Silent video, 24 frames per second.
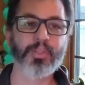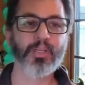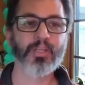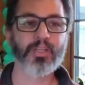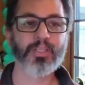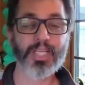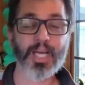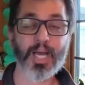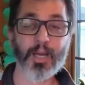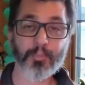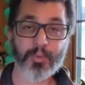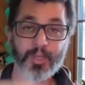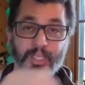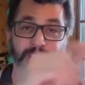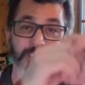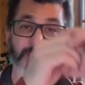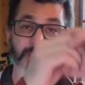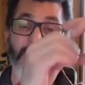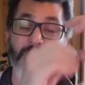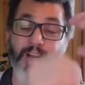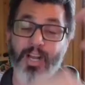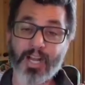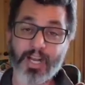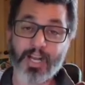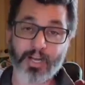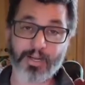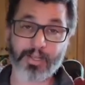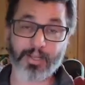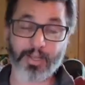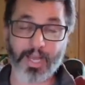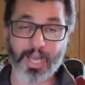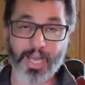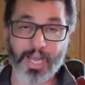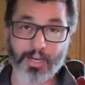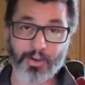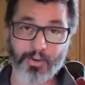Topics are a
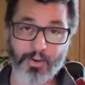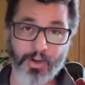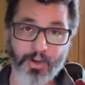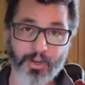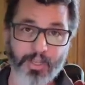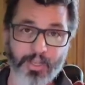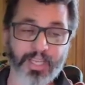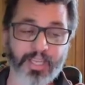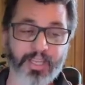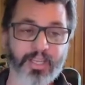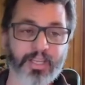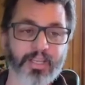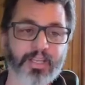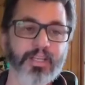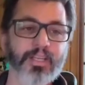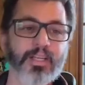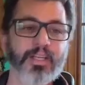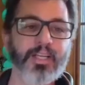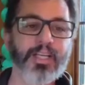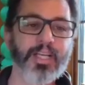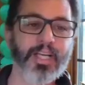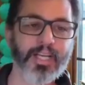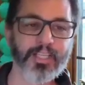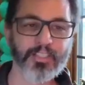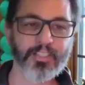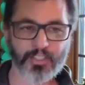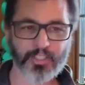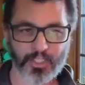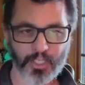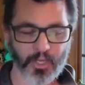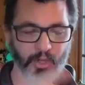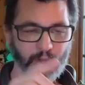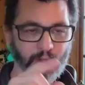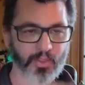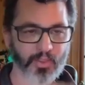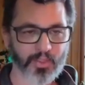hierarchy, and
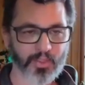so